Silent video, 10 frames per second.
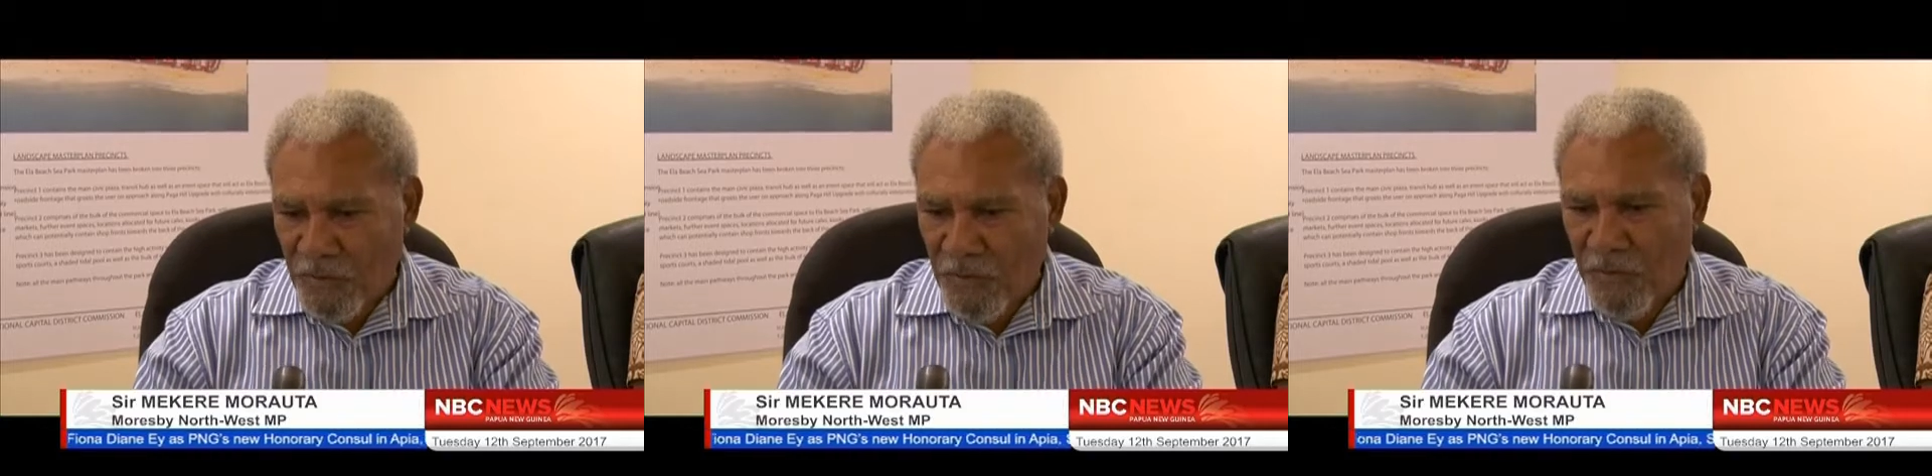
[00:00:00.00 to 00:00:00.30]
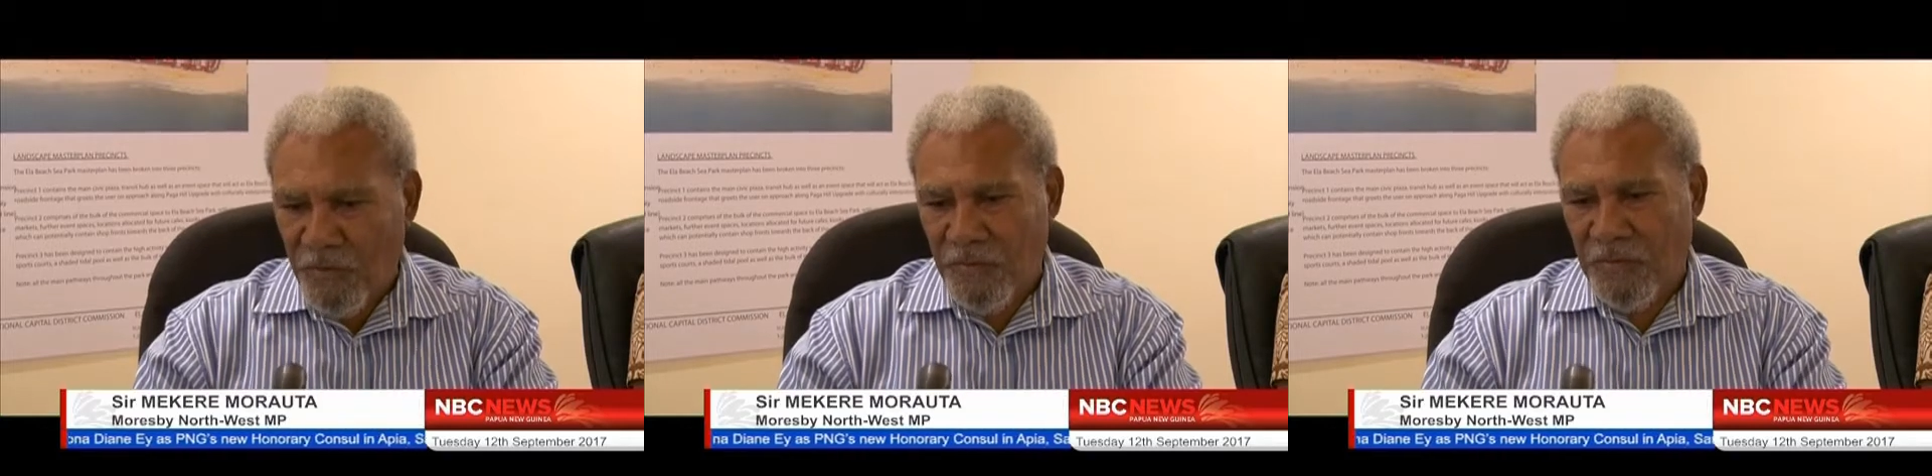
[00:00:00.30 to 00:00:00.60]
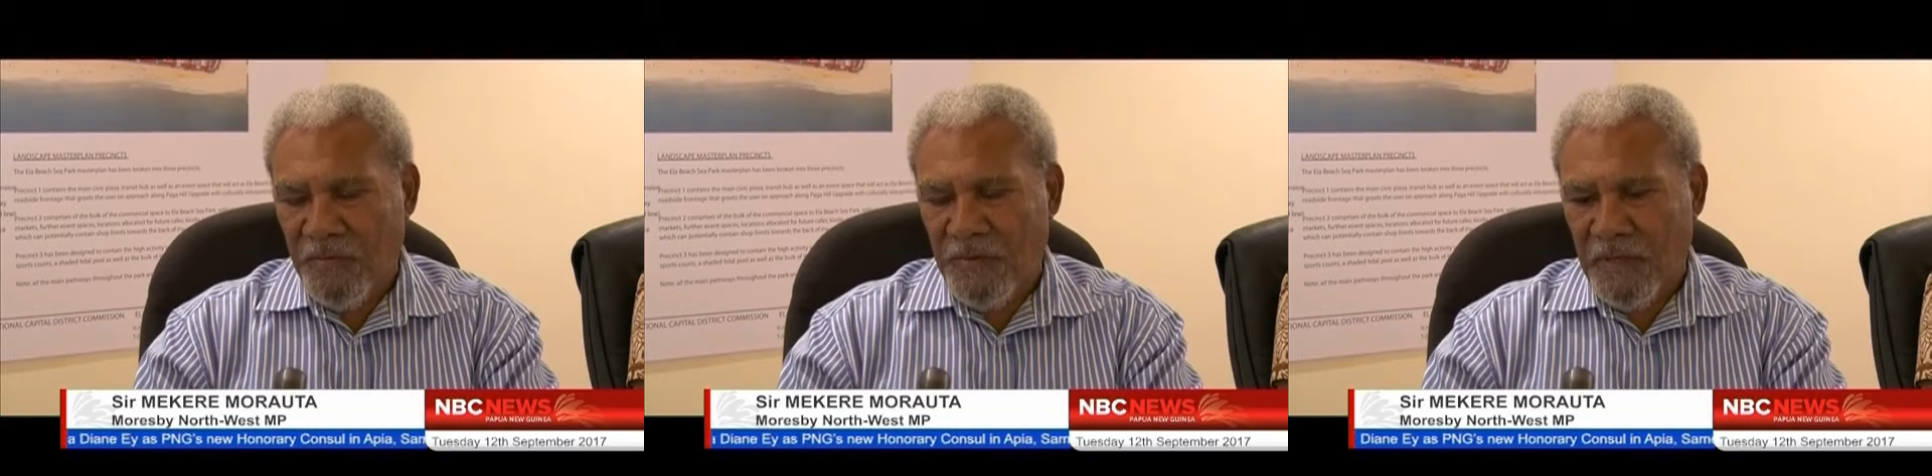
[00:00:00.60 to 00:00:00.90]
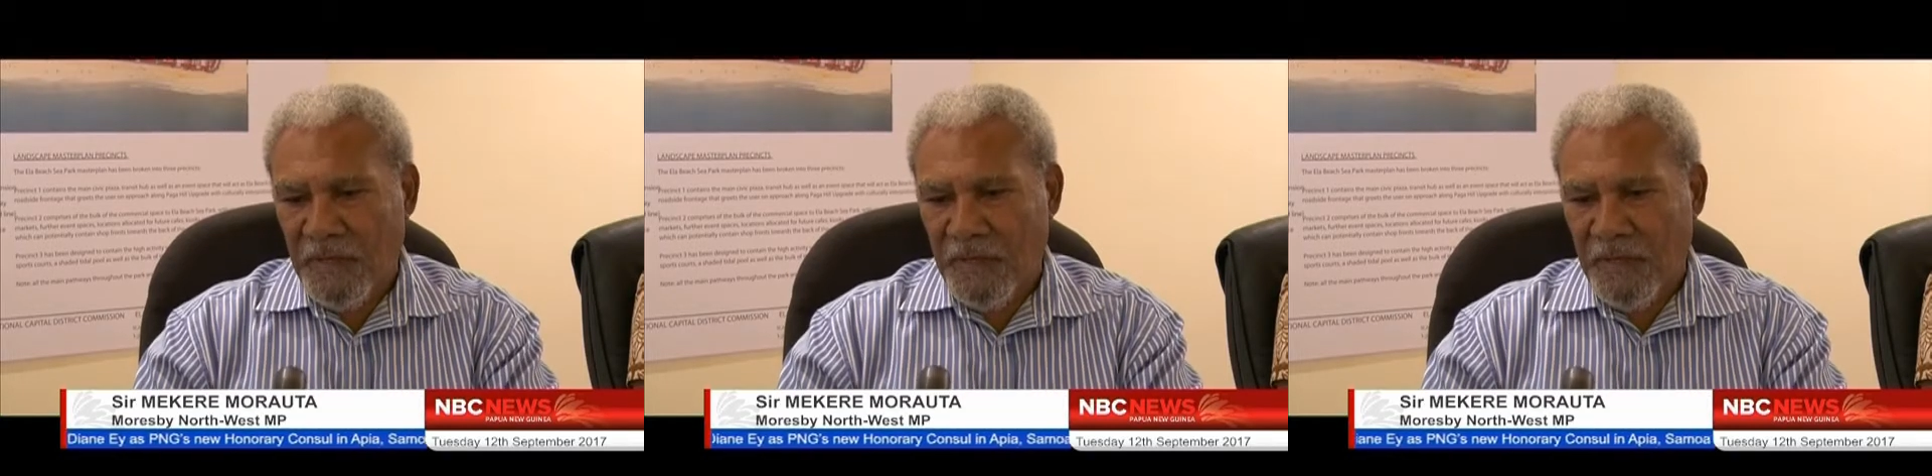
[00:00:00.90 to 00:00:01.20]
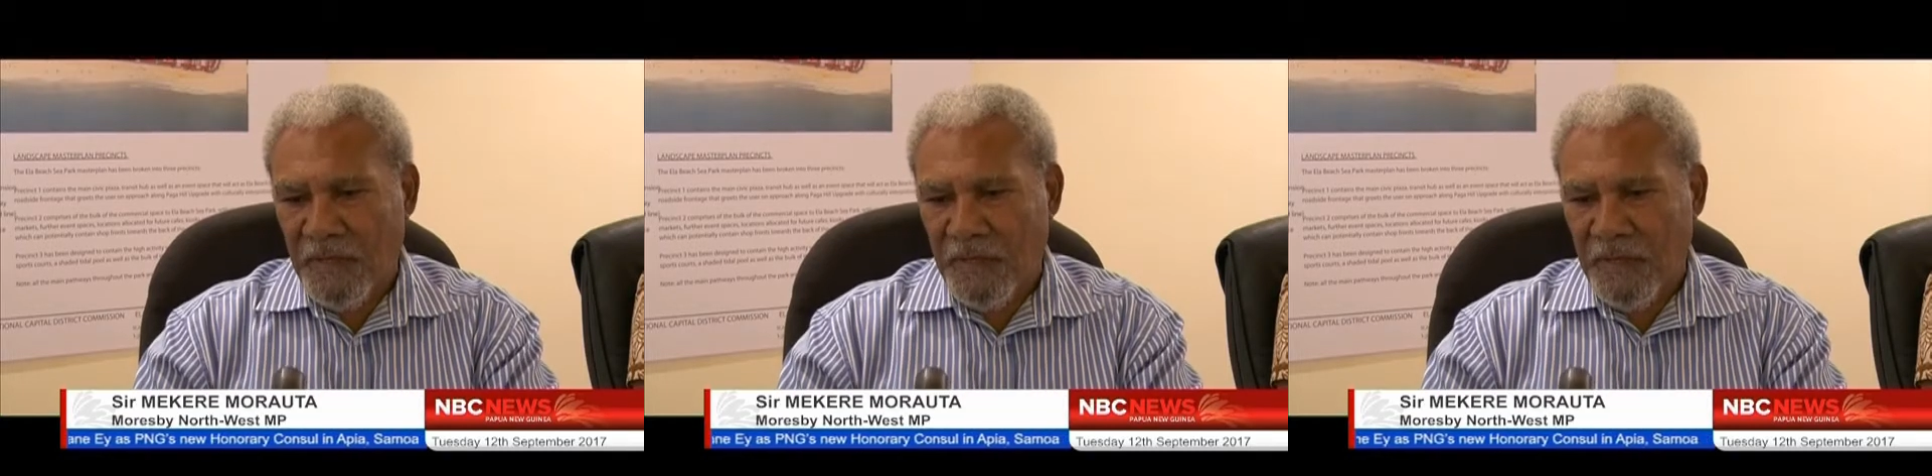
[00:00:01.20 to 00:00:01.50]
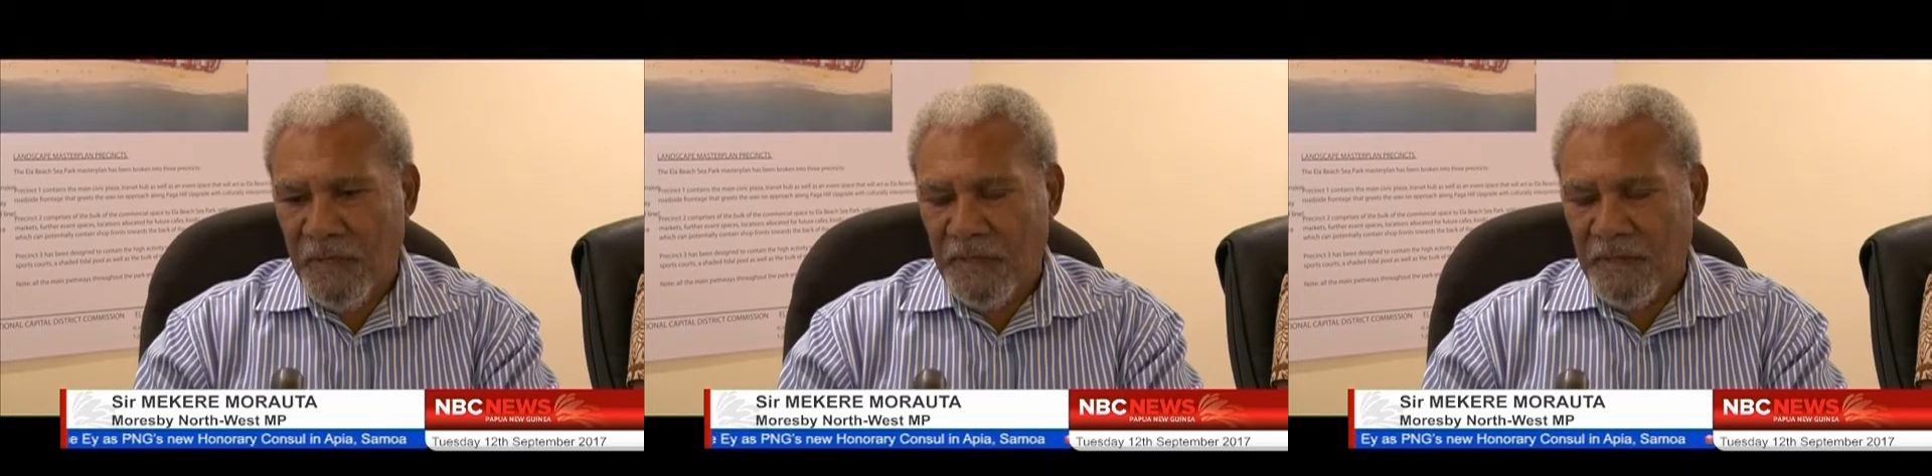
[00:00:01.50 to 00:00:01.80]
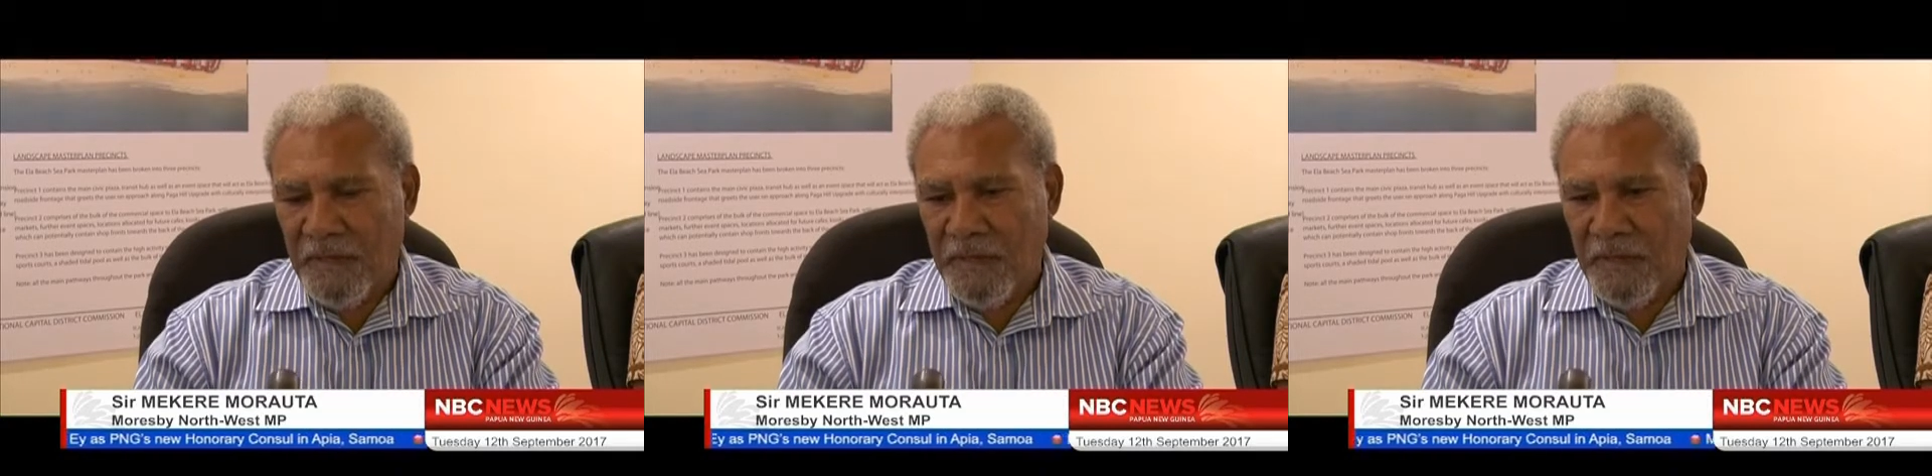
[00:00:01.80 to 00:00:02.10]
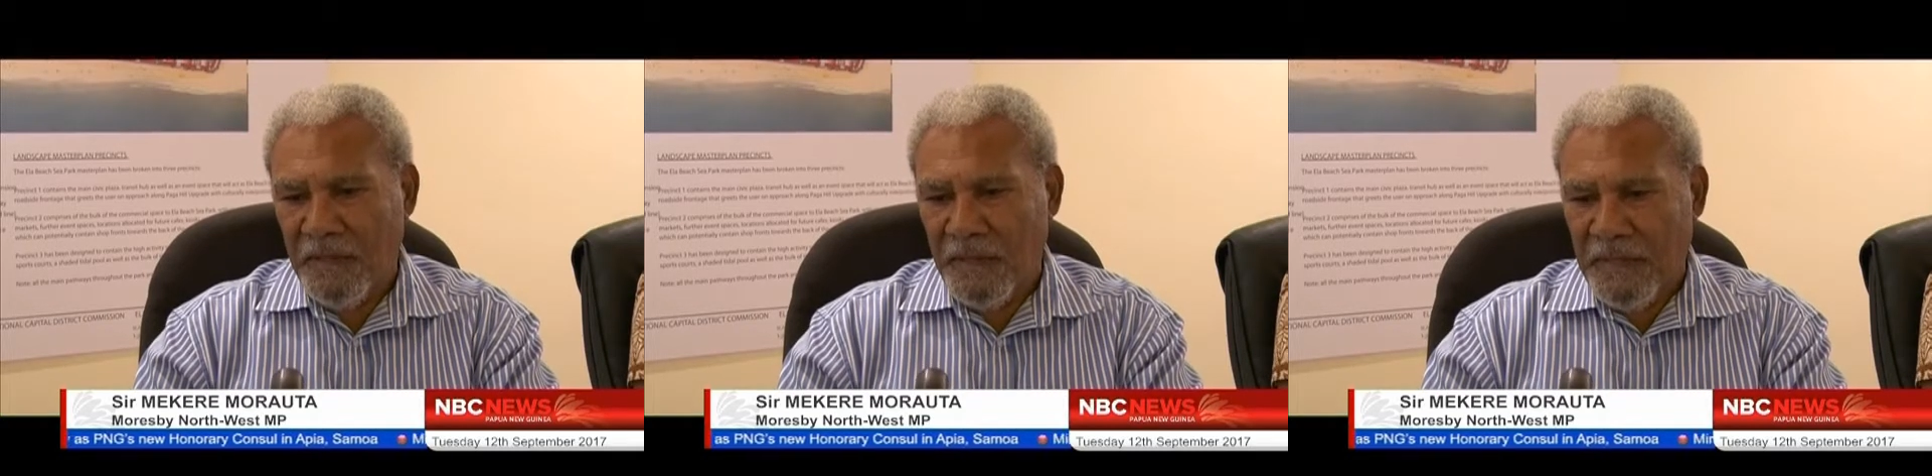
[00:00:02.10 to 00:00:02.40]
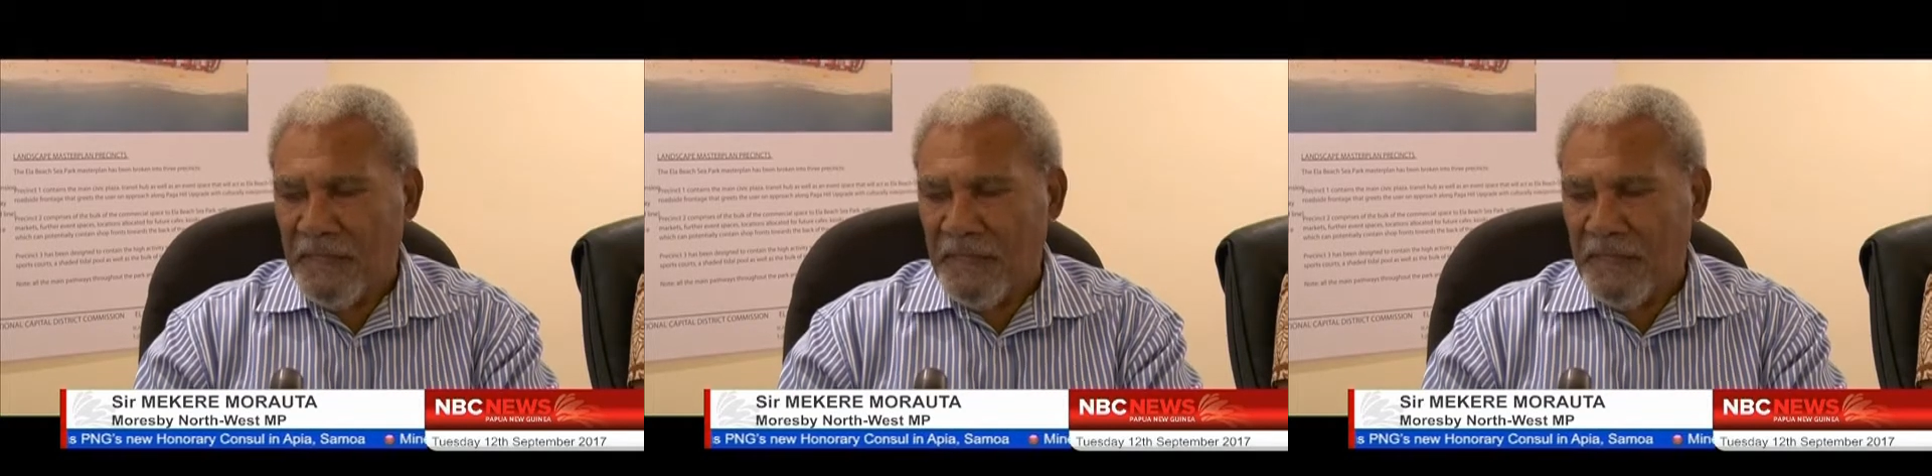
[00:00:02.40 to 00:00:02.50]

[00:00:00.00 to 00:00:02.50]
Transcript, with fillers: know uh, that uh,